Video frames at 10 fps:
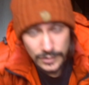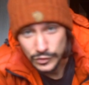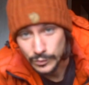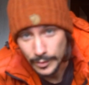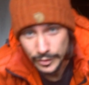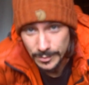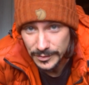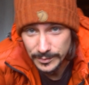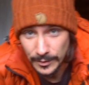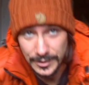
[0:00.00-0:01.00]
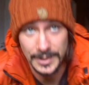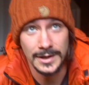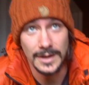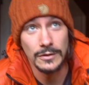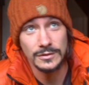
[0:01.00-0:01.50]
Just woken up this morning
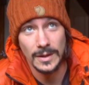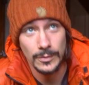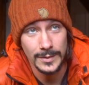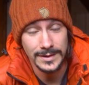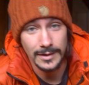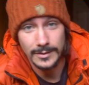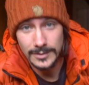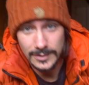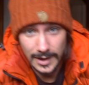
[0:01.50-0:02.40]
and looked out the window